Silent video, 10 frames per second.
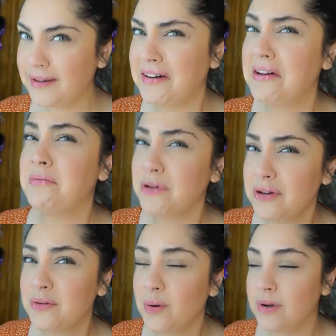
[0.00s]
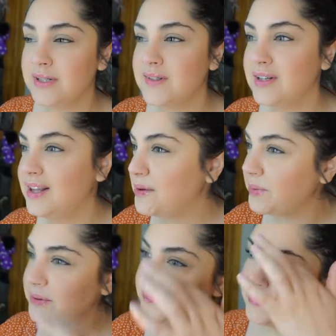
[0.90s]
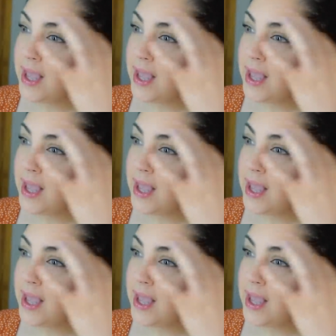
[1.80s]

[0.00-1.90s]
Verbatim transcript: Not that I really do go out to the sun a lot, but...